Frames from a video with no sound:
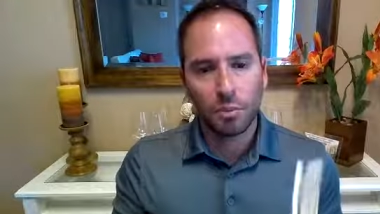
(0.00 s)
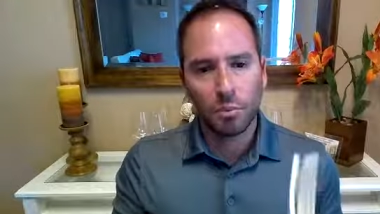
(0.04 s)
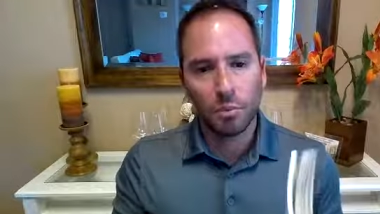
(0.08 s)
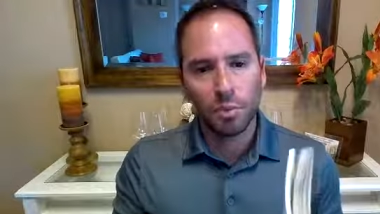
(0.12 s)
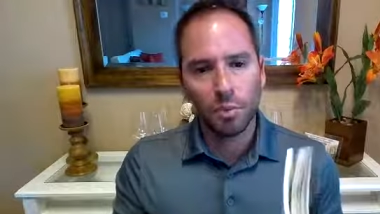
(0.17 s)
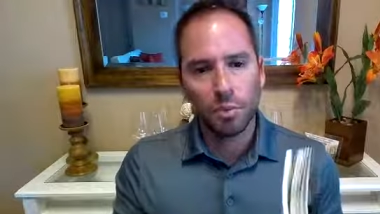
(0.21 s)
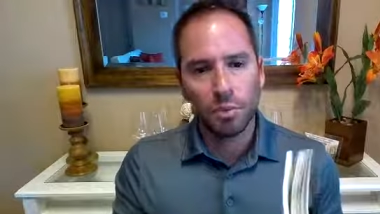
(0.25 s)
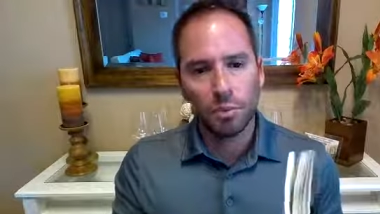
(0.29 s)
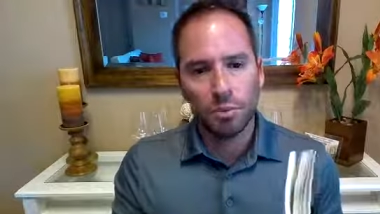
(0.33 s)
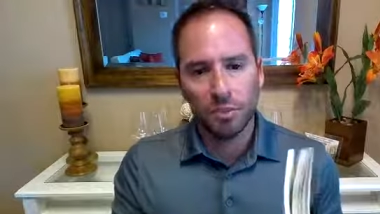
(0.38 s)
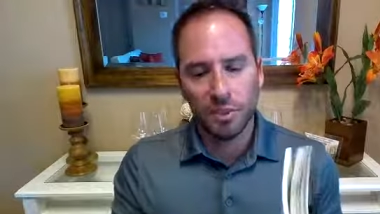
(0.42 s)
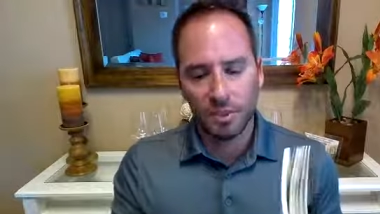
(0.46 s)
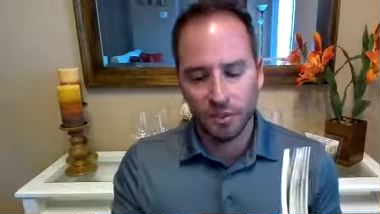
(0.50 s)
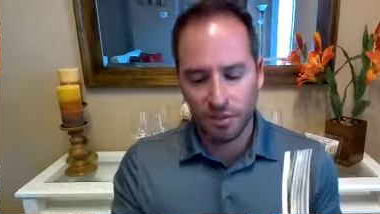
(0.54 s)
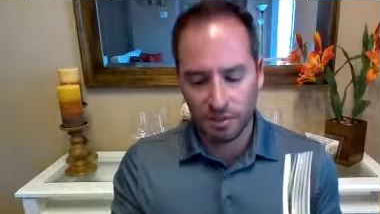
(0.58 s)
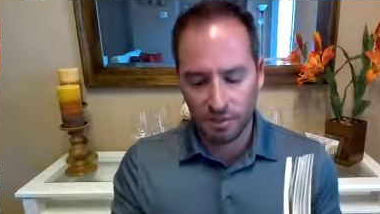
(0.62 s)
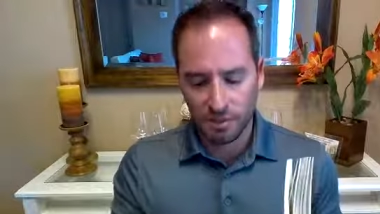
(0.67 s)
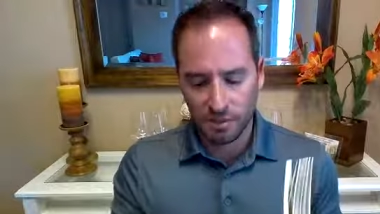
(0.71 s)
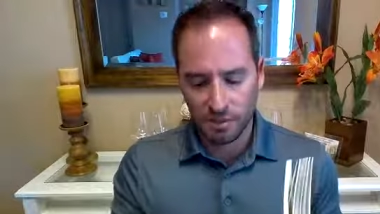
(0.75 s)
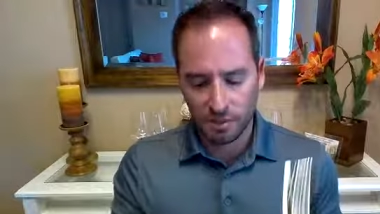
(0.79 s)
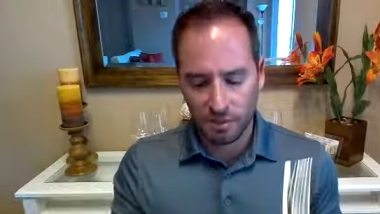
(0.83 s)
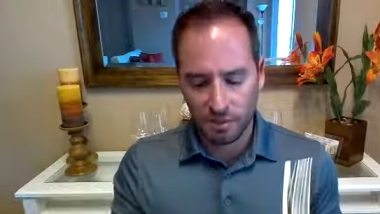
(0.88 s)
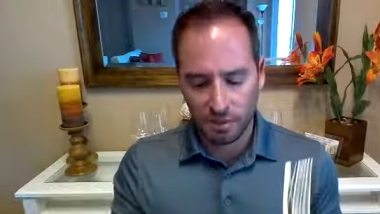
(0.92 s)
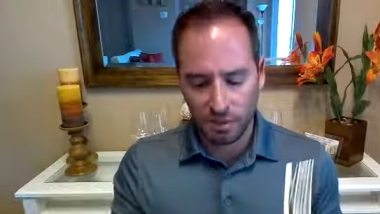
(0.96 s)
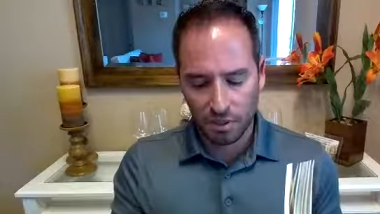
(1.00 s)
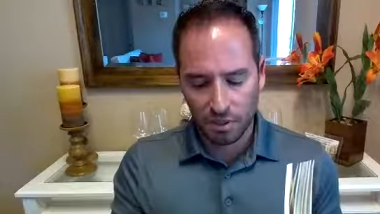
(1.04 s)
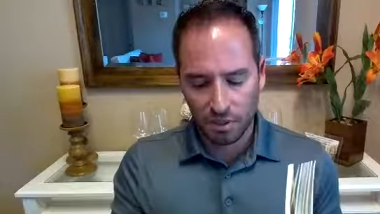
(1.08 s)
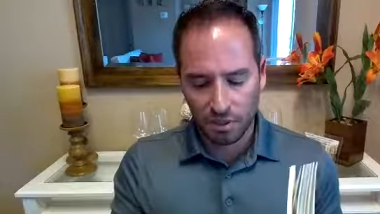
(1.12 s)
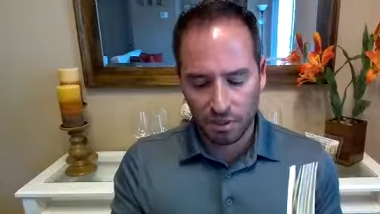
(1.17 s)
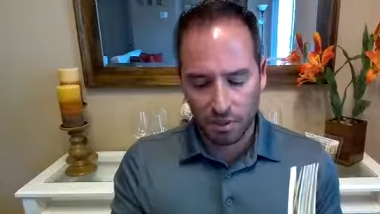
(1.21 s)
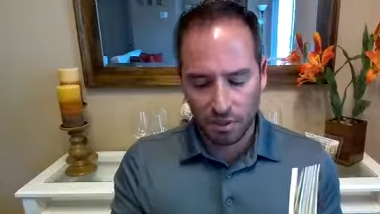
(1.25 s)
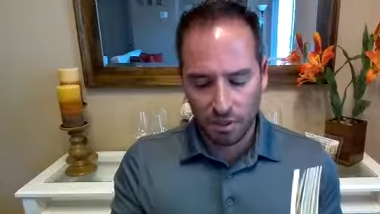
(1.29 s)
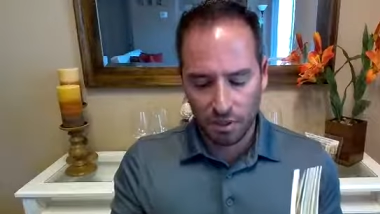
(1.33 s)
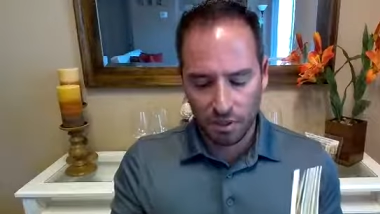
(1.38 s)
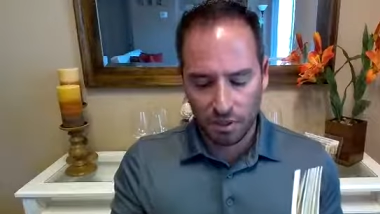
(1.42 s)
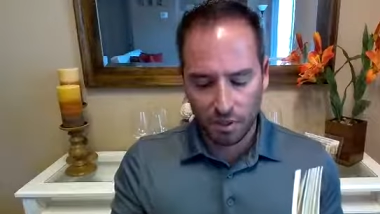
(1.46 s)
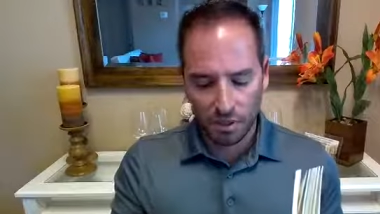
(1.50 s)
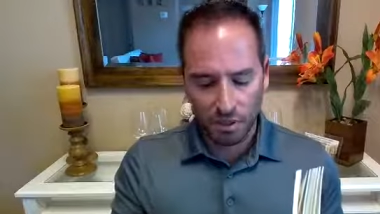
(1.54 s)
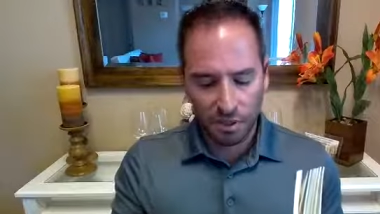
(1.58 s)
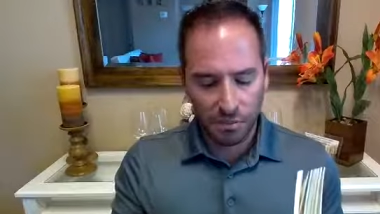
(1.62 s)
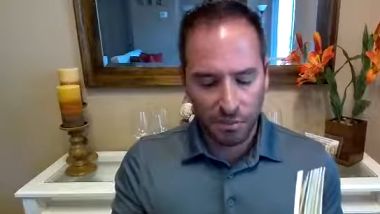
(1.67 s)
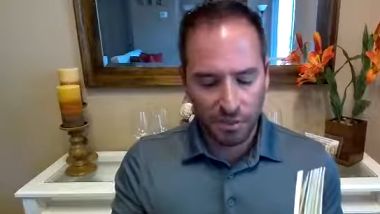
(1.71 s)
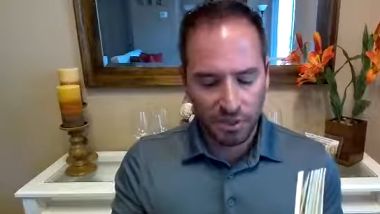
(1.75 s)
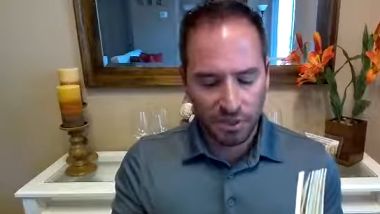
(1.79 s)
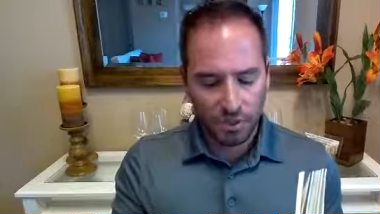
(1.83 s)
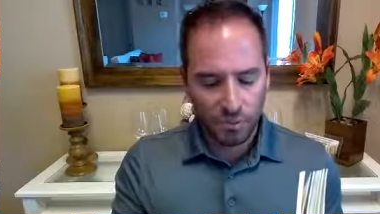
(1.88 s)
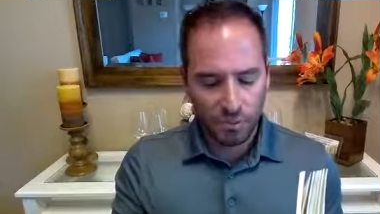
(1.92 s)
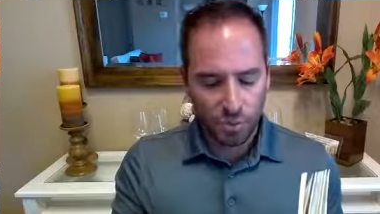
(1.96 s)
Poor beings. a
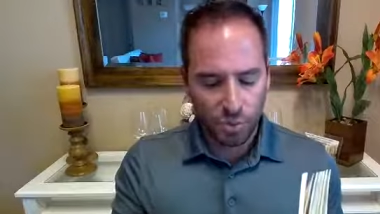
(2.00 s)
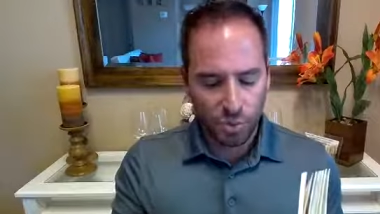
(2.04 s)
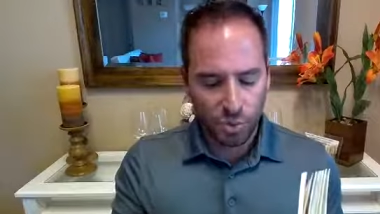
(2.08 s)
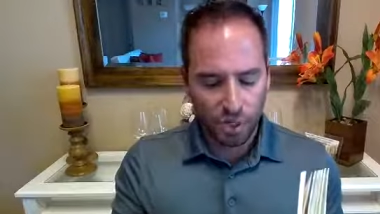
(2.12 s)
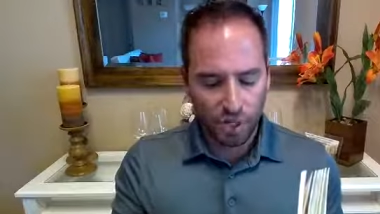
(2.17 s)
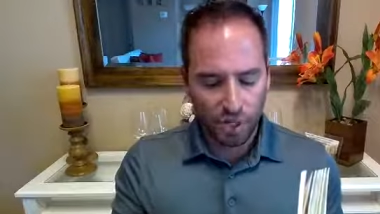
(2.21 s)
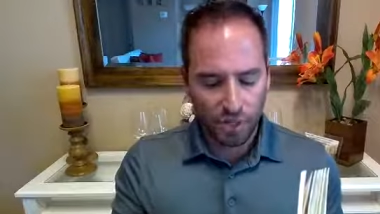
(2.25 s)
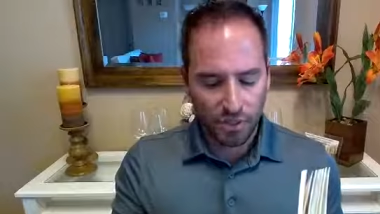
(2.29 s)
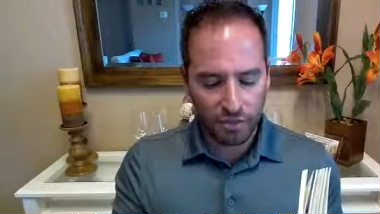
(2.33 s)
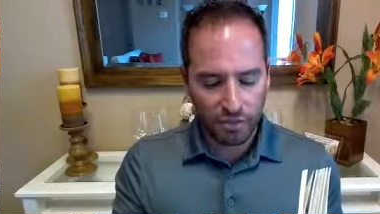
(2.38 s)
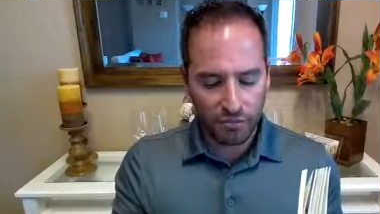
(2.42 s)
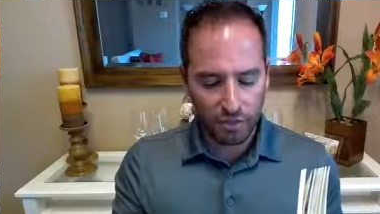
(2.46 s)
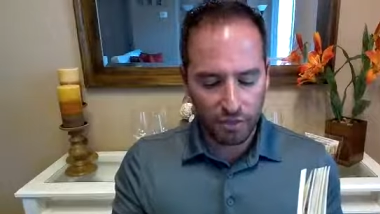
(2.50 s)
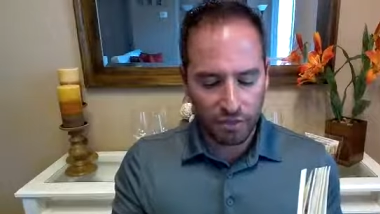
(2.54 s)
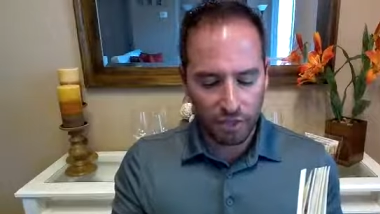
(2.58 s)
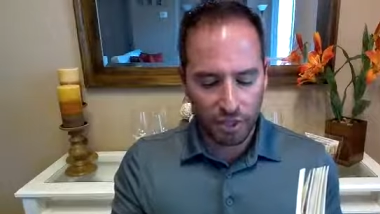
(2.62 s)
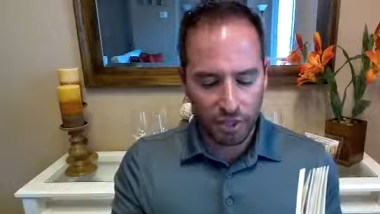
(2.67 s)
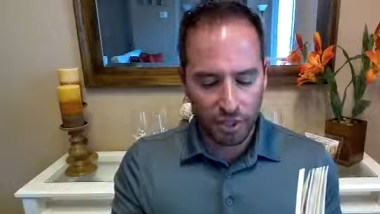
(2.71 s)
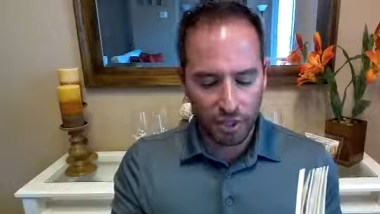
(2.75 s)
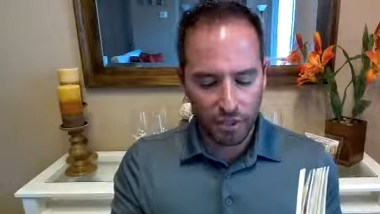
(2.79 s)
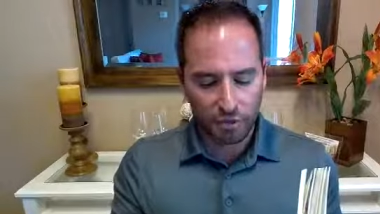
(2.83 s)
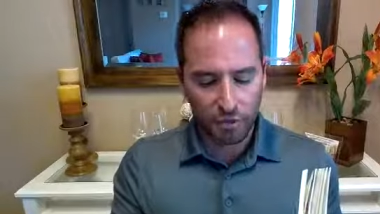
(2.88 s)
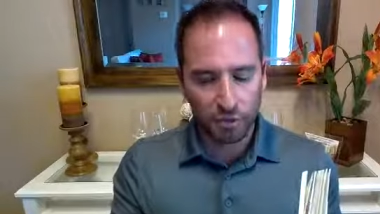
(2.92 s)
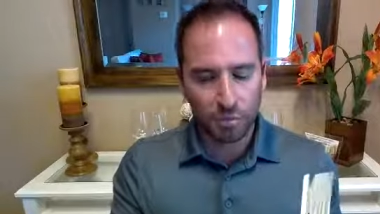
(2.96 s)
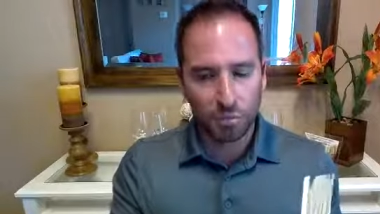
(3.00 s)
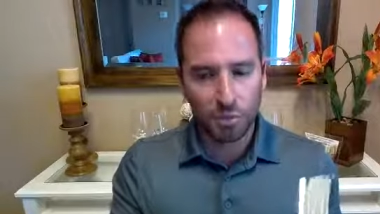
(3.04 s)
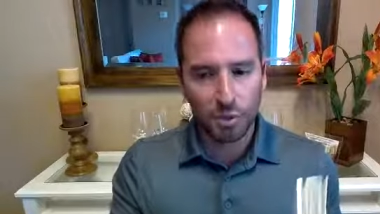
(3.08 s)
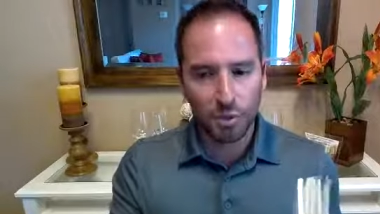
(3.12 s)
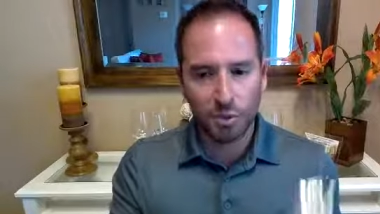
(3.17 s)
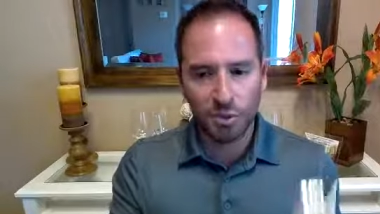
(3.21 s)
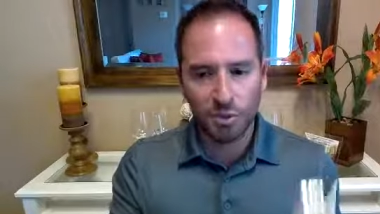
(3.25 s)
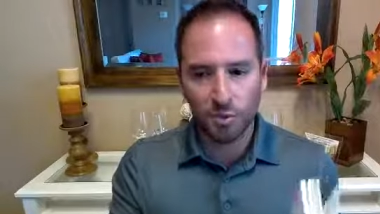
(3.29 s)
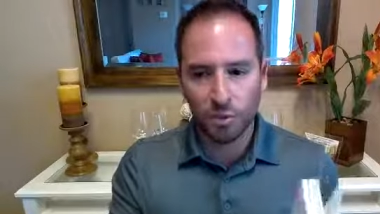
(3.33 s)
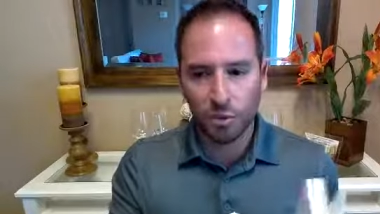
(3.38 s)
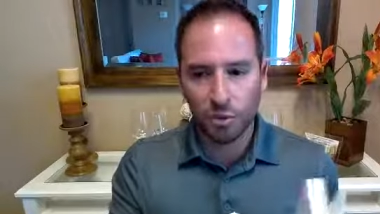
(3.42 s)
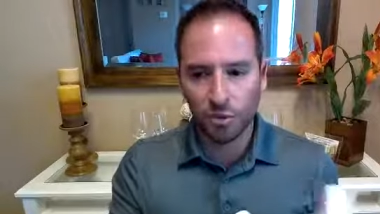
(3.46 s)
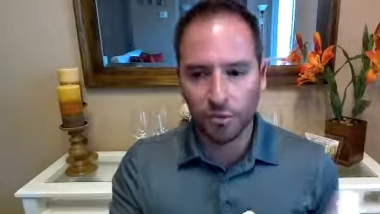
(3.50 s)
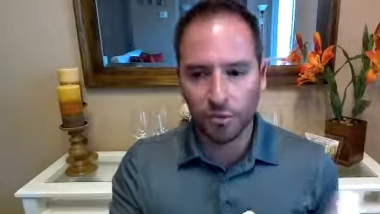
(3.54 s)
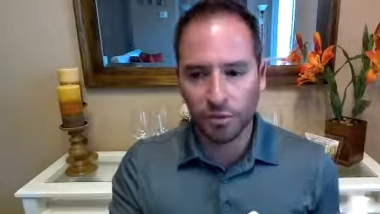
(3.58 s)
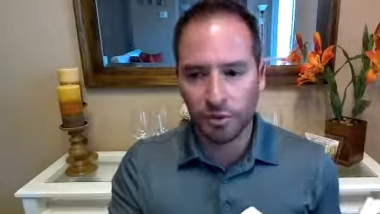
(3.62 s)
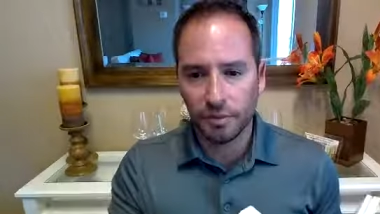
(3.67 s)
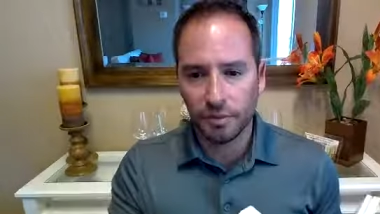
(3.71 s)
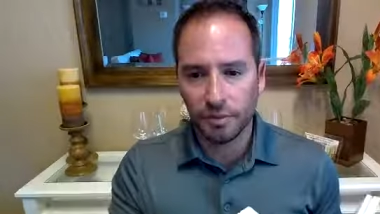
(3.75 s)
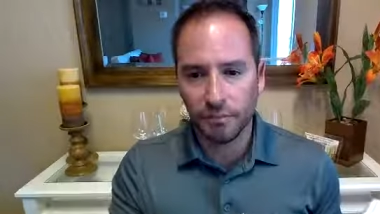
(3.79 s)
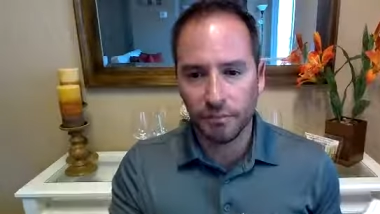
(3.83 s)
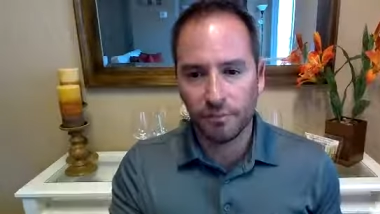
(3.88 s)
mere breath from God could blow them over.